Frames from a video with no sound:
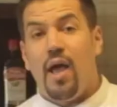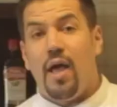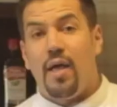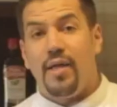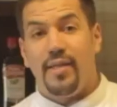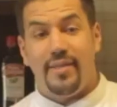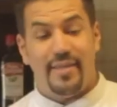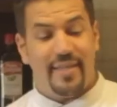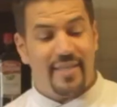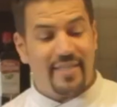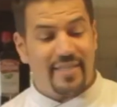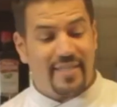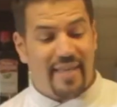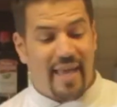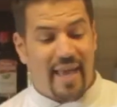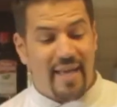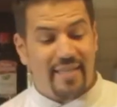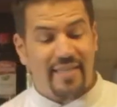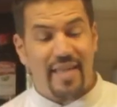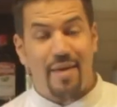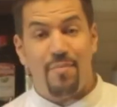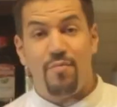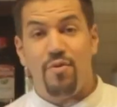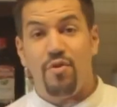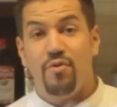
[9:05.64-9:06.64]
In this case,
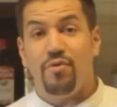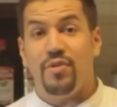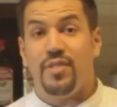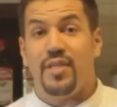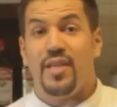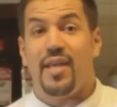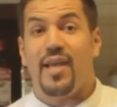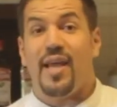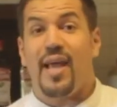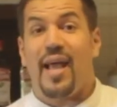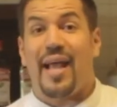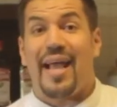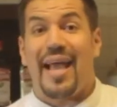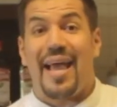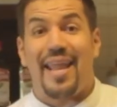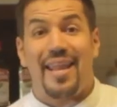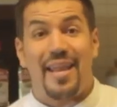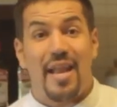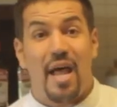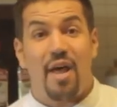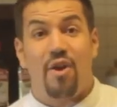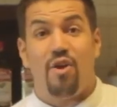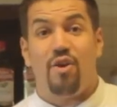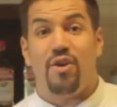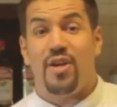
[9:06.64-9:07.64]
I'm using
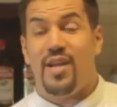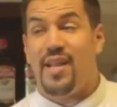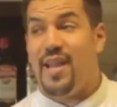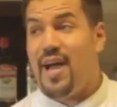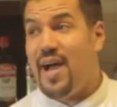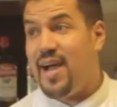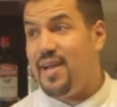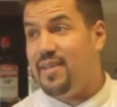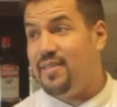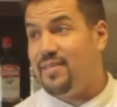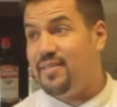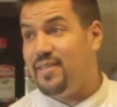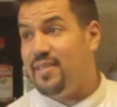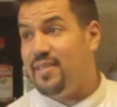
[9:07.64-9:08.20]
carnaroli rice.